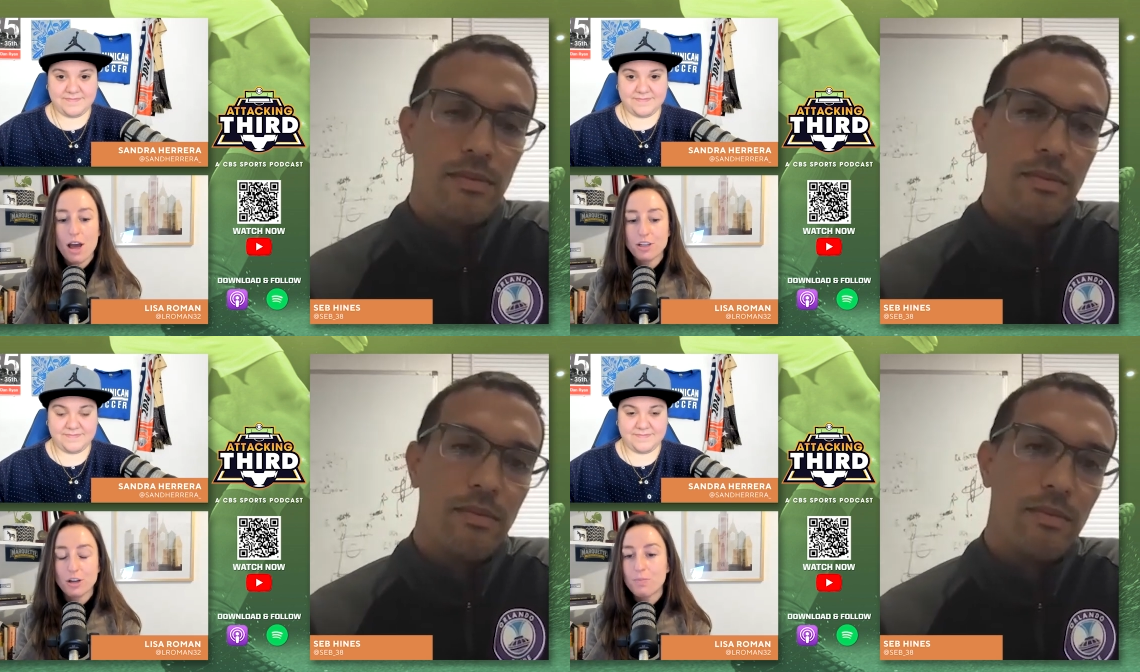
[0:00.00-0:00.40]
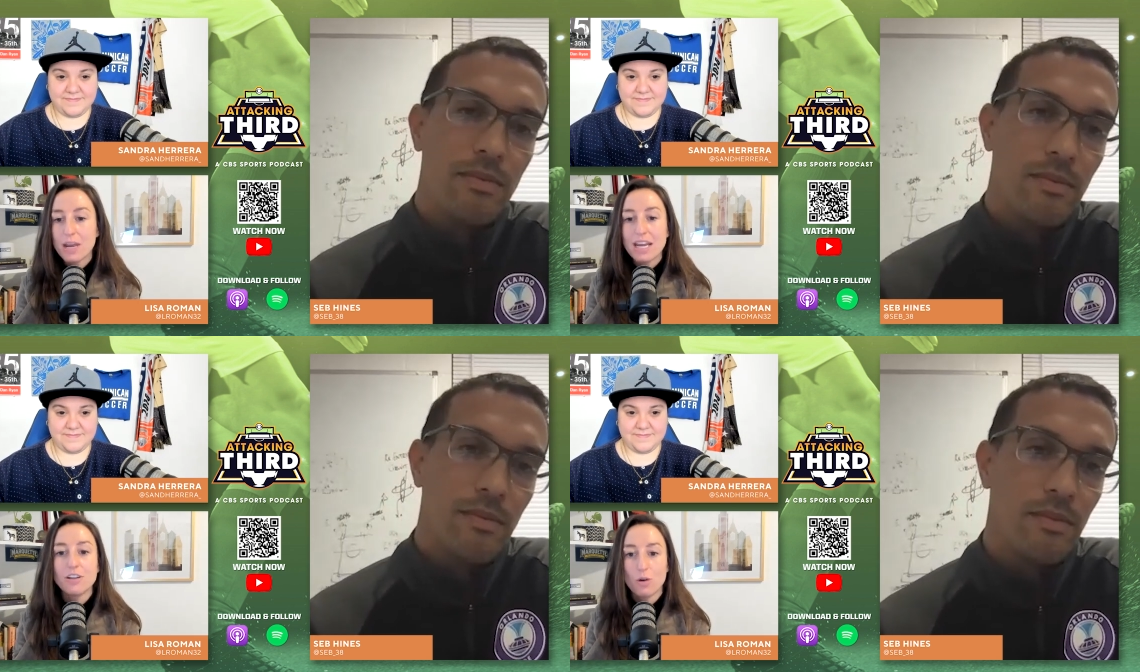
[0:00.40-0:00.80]
Speaker 1: and your
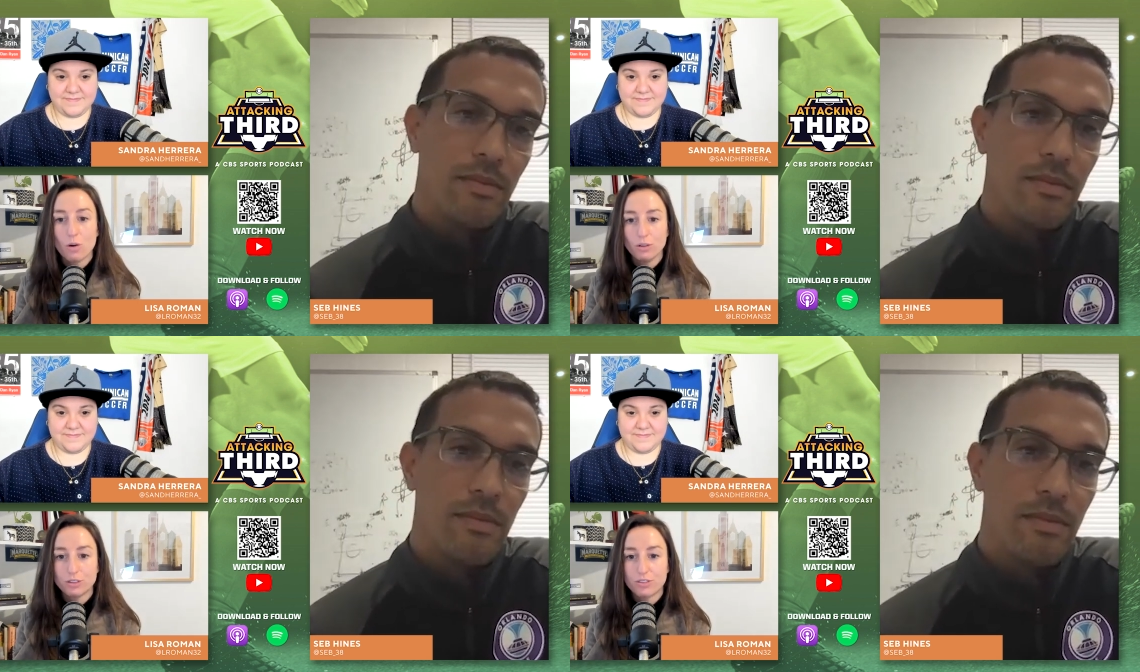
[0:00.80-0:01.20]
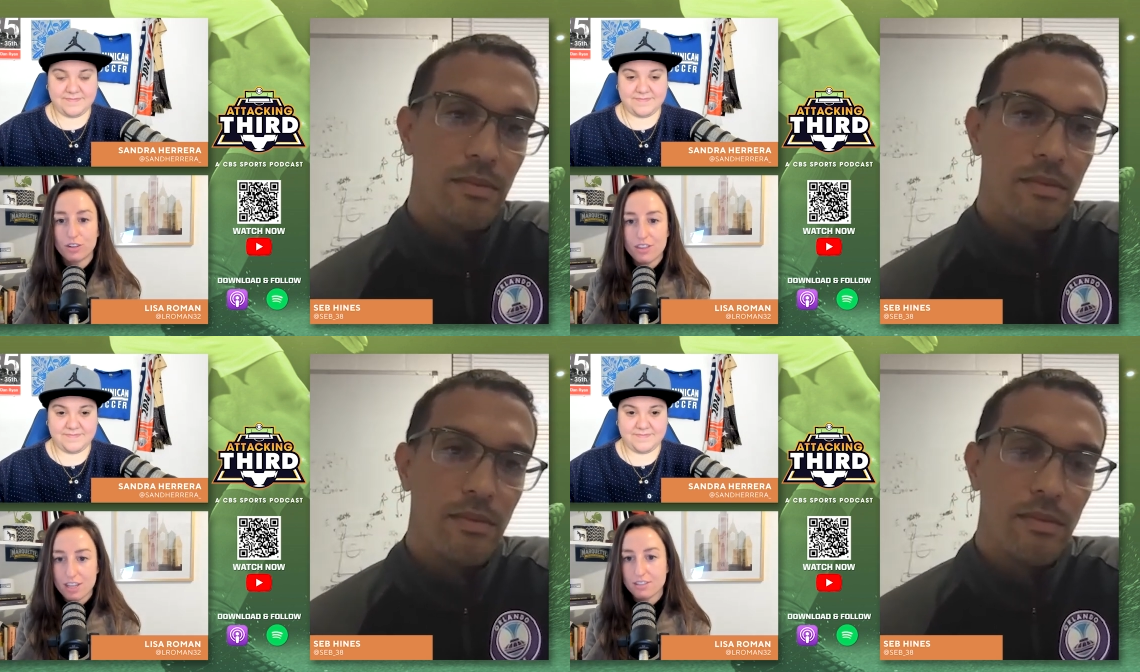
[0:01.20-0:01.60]
main goals for
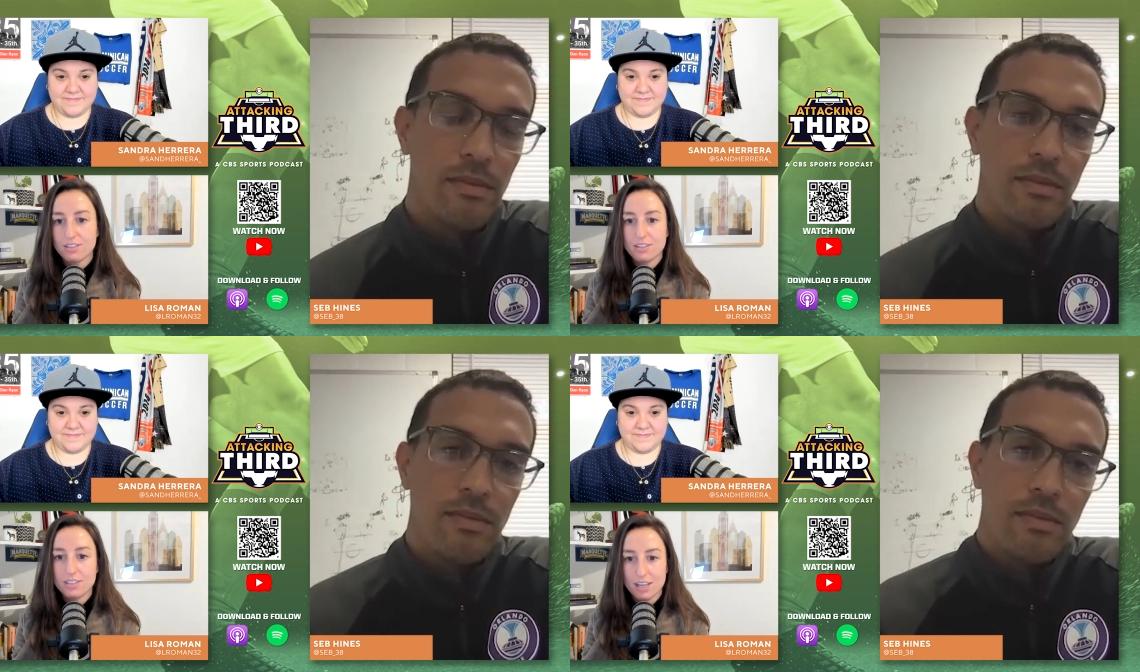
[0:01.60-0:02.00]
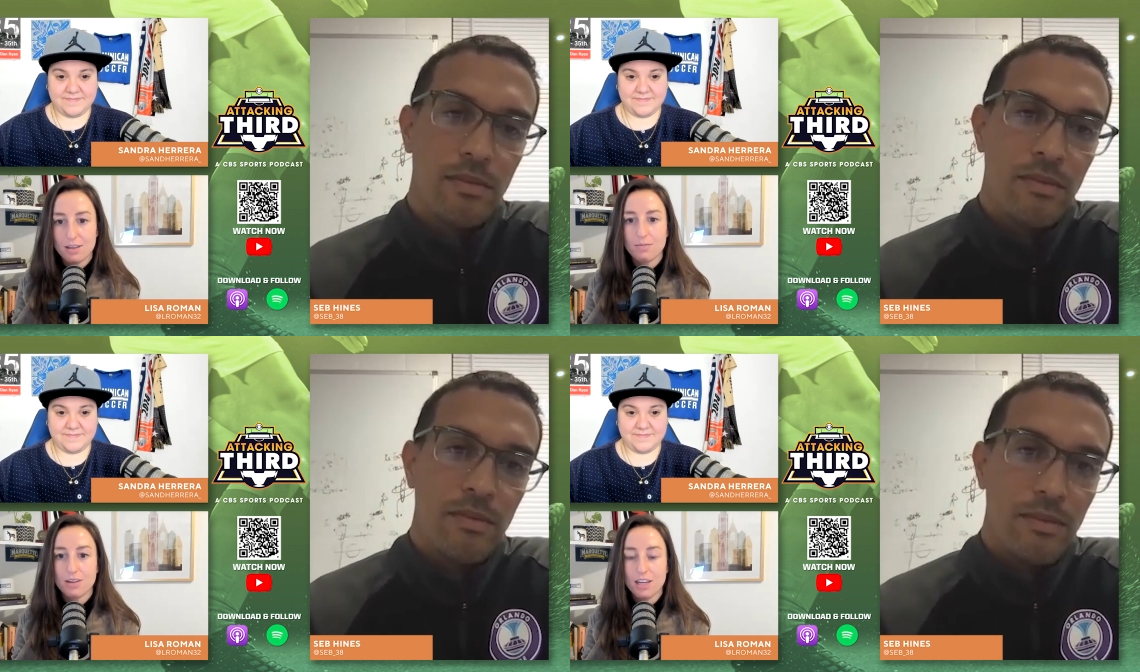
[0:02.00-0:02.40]
this
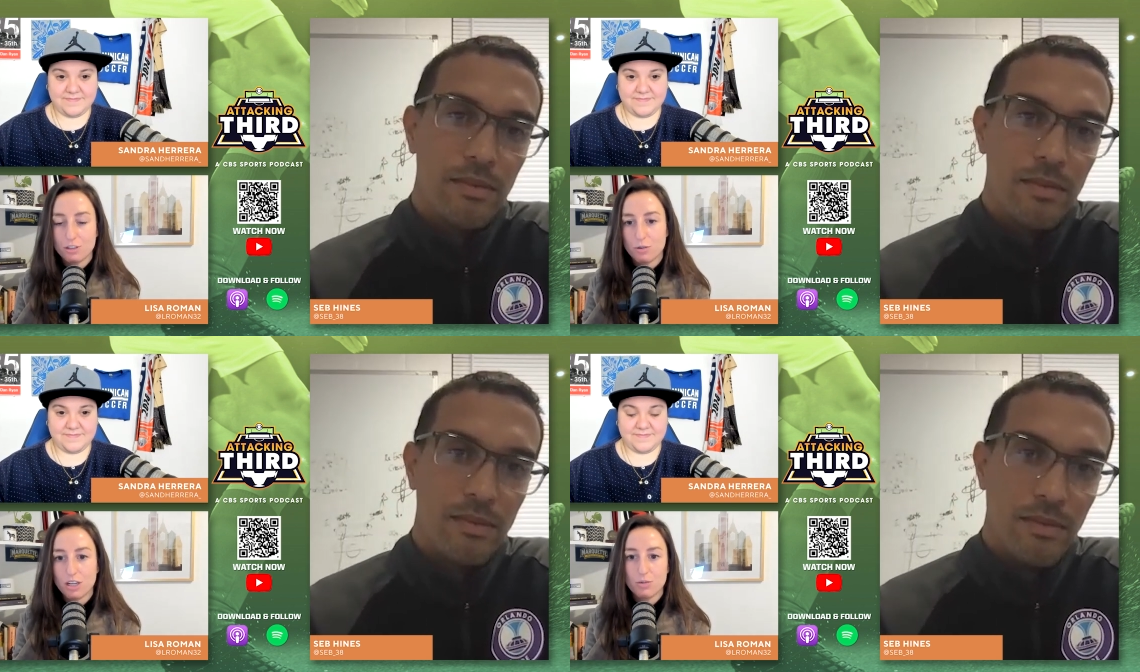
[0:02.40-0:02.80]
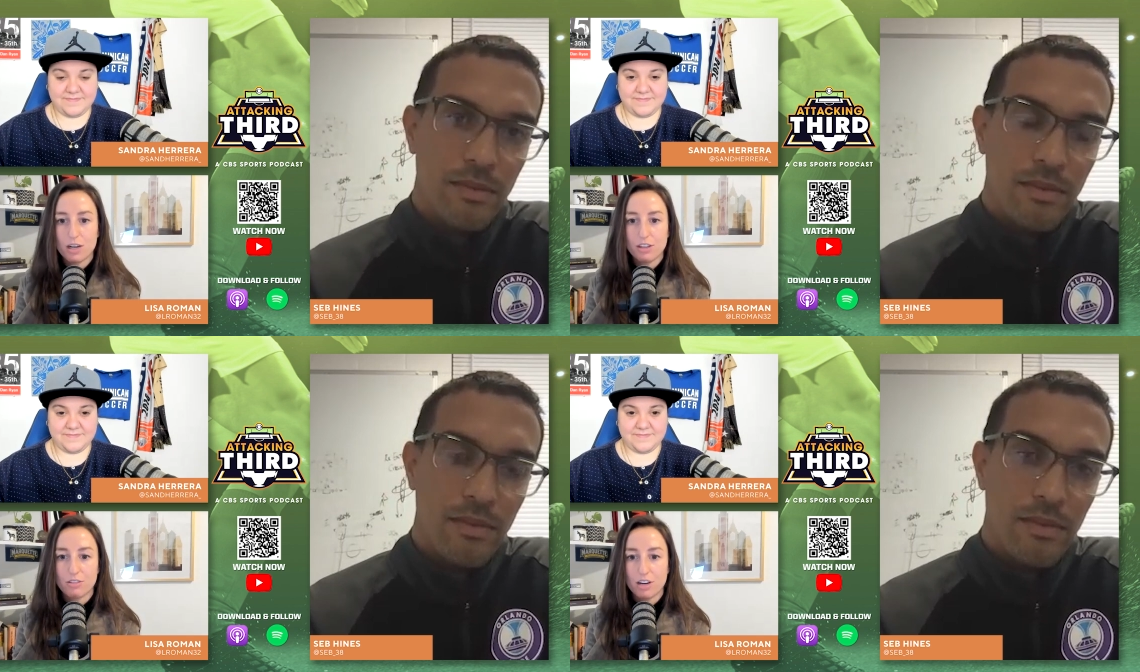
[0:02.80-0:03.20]
team in
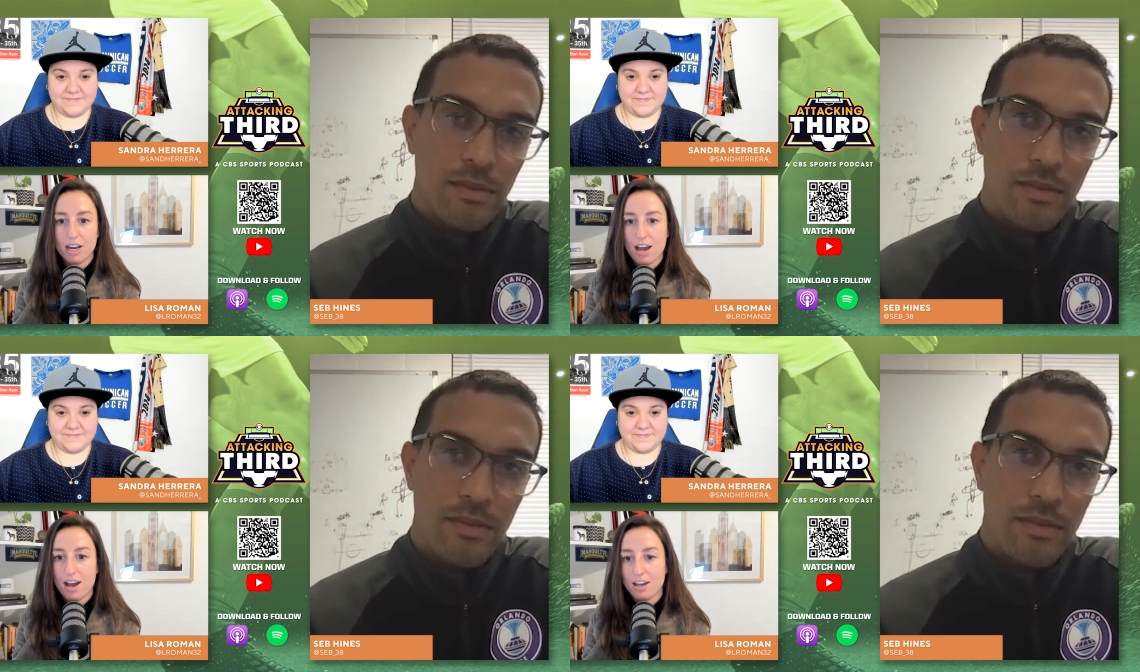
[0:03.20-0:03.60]
2023